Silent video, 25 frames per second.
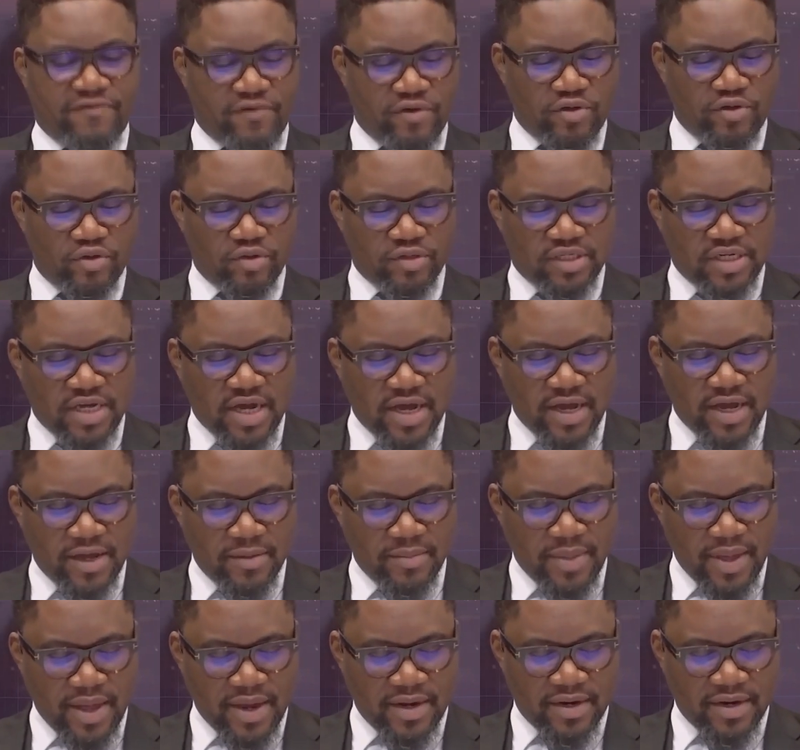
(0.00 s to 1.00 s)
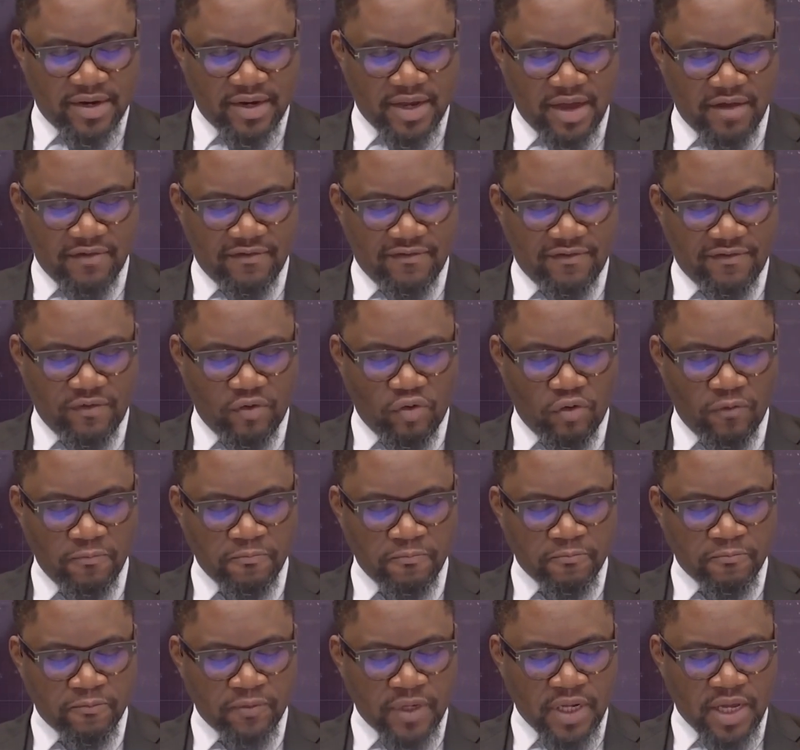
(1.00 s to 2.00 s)
for your time and for
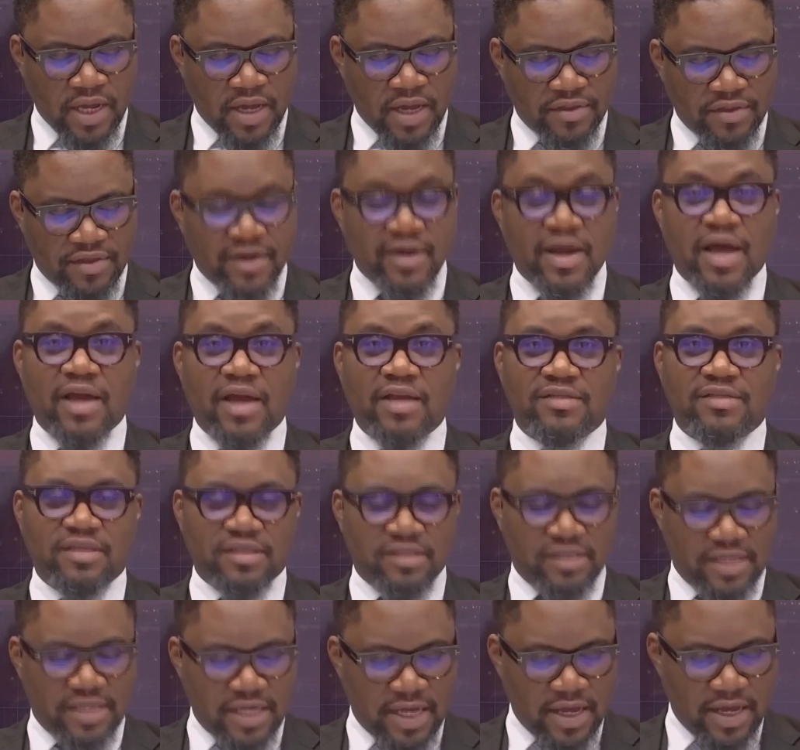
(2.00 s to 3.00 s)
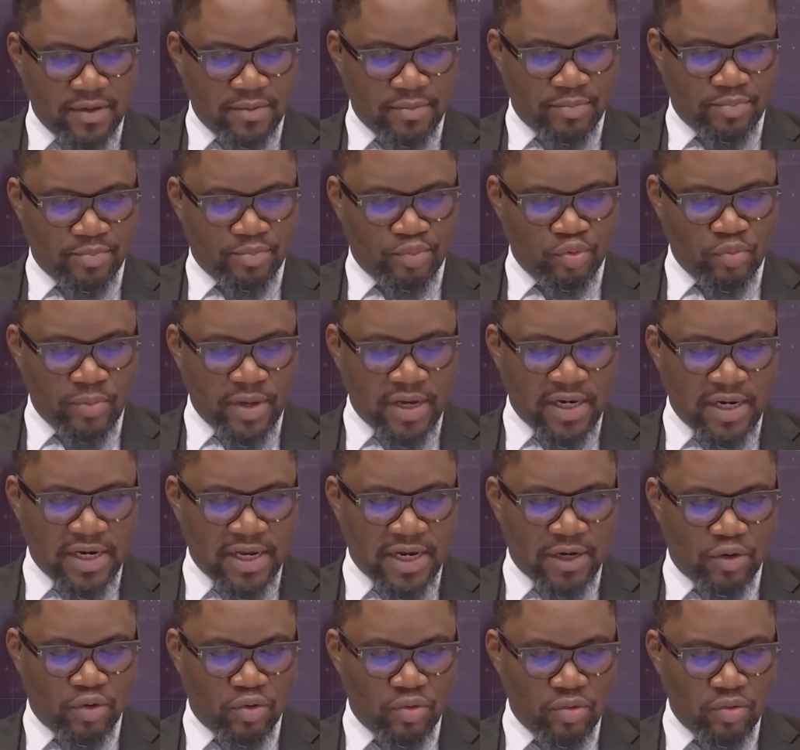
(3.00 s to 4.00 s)
the analysis there.
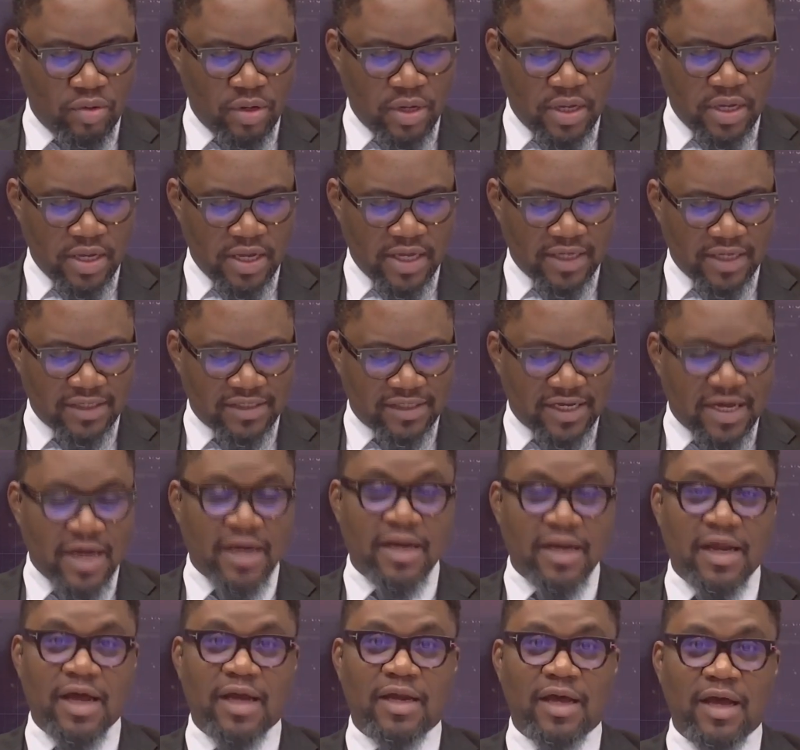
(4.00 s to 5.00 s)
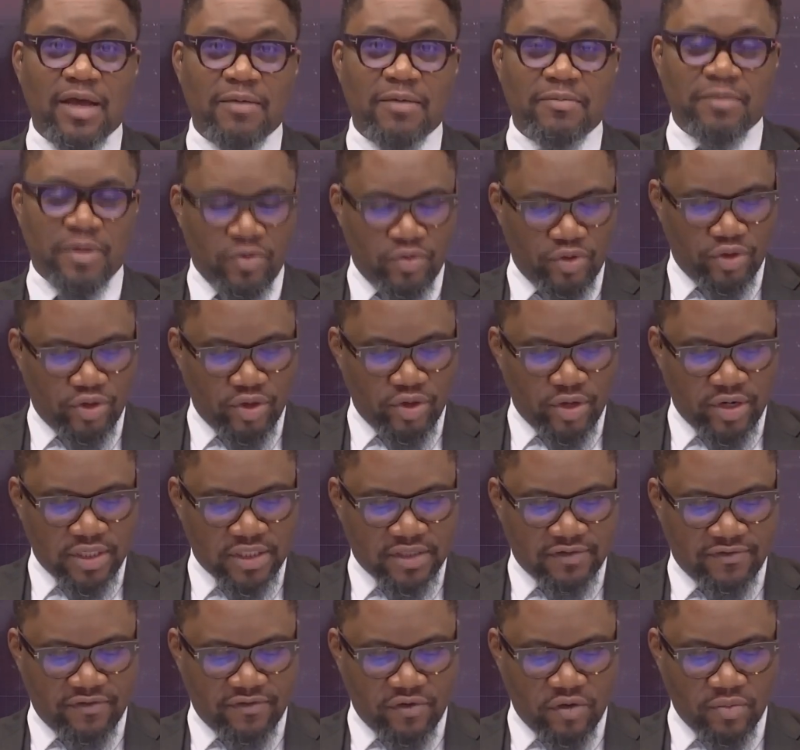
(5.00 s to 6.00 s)
Mpumelelo Zikalala, who joined
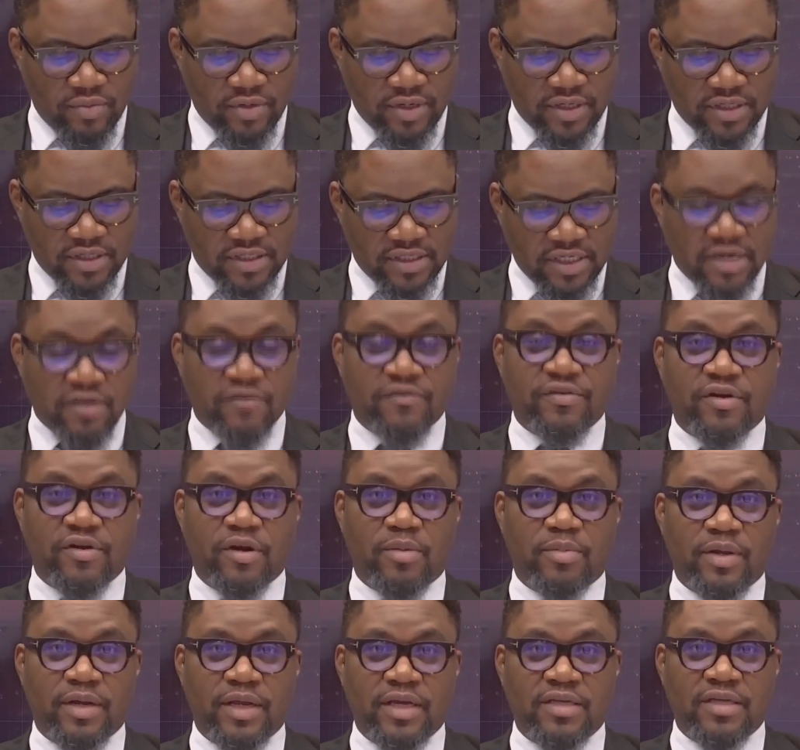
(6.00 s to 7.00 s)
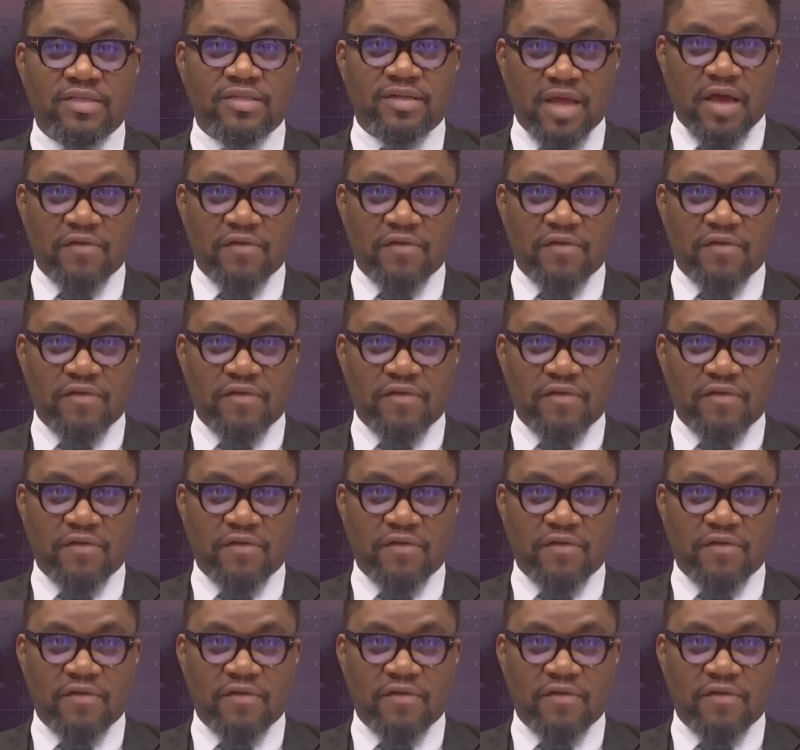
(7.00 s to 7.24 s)
us from the city of Durban in South